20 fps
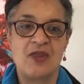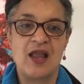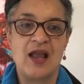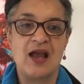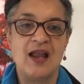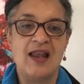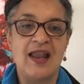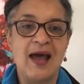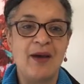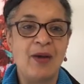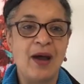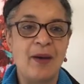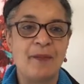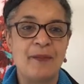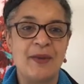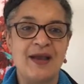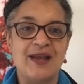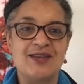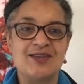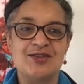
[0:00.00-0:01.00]
allow our
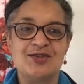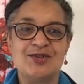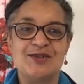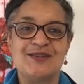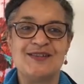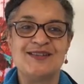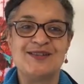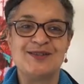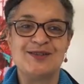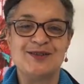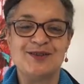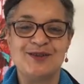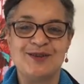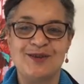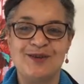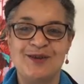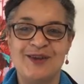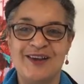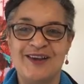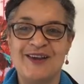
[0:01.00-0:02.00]
patients
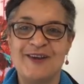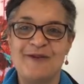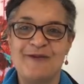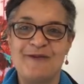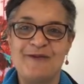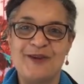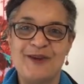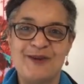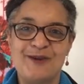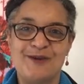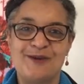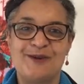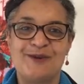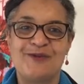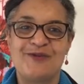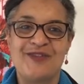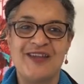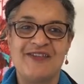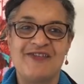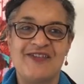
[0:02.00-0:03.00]
to feel
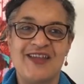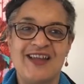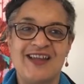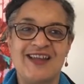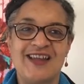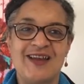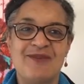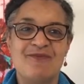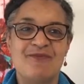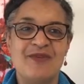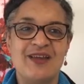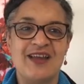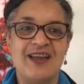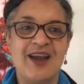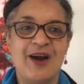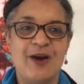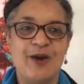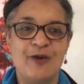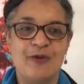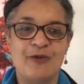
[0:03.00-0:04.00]
that they can be
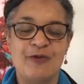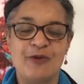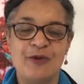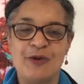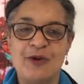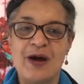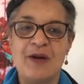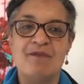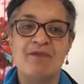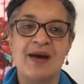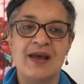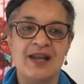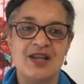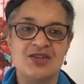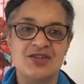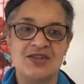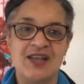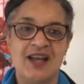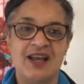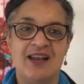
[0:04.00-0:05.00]
hopeful and
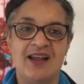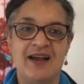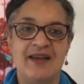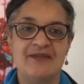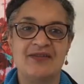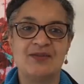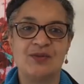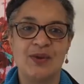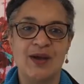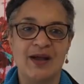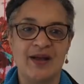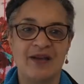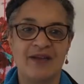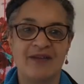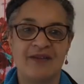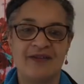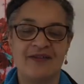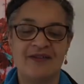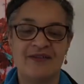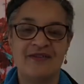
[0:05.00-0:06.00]
manage their lives well.
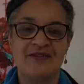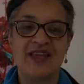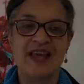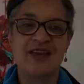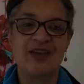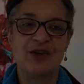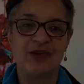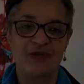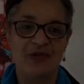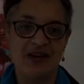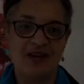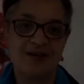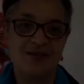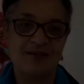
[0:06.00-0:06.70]
Thank you very